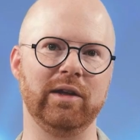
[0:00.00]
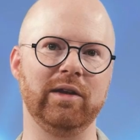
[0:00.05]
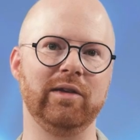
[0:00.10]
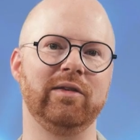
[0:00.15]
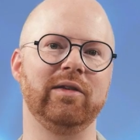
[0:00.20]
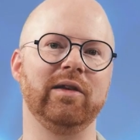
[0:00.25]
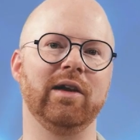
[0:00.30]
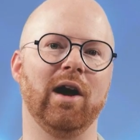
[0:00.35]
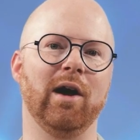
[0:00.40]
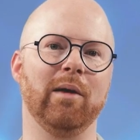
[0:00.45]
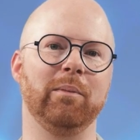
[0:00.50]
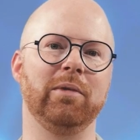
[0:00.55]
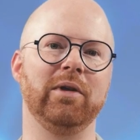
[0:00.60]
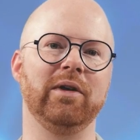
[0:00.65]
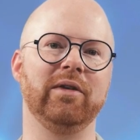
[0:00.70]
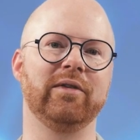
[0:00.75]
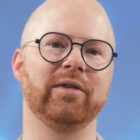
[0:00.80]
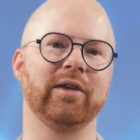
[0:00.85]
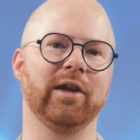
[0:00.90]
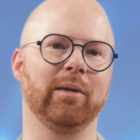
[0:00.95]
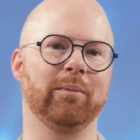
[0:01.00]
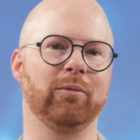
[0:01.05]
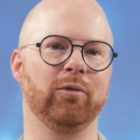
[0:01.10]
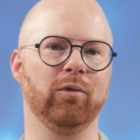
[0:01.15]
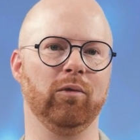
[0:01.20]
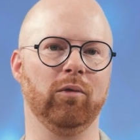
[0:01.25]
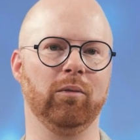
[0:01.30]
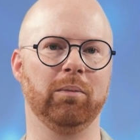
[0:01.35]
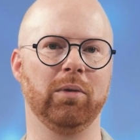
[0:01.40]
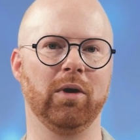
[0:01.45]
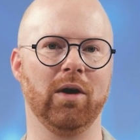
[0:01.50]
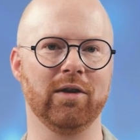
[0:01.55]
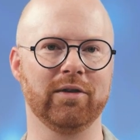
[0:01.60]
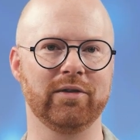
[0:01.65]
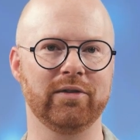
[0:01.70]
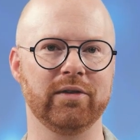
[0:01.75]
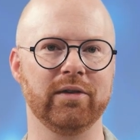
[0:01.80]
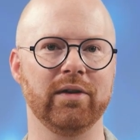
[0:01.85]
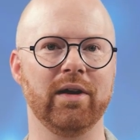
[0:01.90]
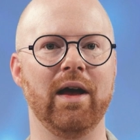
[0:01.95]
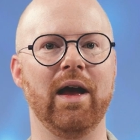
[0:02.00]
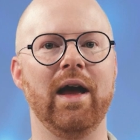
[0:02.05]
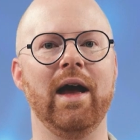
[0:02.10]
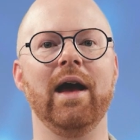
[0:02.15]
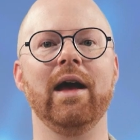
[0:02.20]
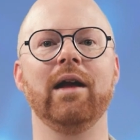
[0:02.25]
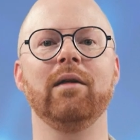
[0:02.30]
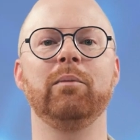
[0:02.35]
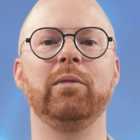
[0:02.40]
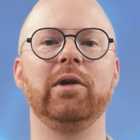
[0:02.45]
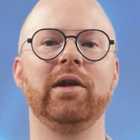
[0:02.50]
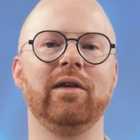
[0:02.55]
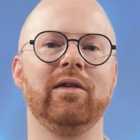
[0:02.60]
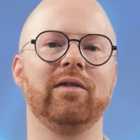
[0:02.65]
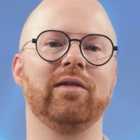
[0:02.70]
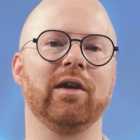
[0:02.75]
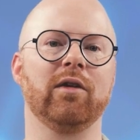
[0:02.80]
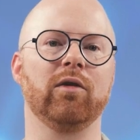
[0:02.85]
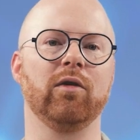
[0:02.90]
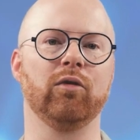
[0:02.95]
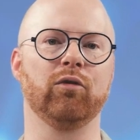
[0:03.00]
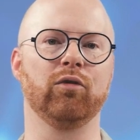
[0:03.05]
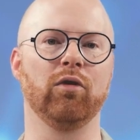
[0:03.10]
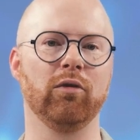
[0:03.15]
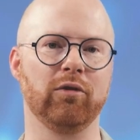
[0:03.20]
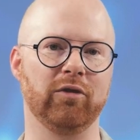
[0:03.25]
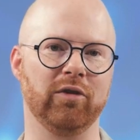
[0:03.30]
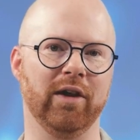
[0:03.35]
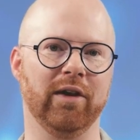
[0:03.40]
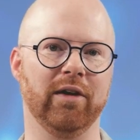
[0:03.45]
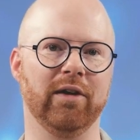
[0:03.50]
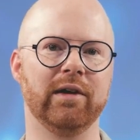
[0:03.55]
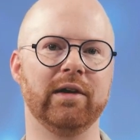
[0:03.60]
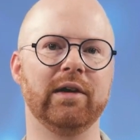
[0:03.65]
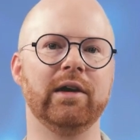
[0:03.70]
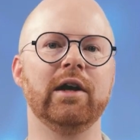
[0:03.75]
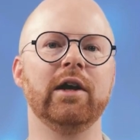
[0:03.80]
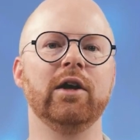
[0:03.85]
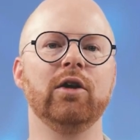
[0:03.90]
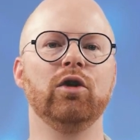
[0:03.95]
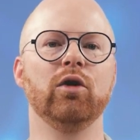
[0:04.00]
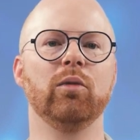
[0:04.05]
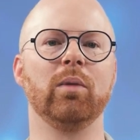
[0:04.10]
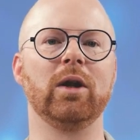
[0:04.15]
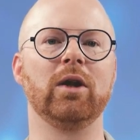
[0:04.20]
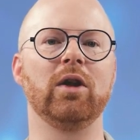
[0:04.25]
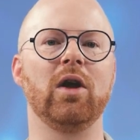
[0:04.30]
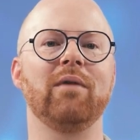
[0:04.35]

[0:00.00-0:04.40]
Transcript: EasyIP Setup Tool Plus and PTZ Control Center, you will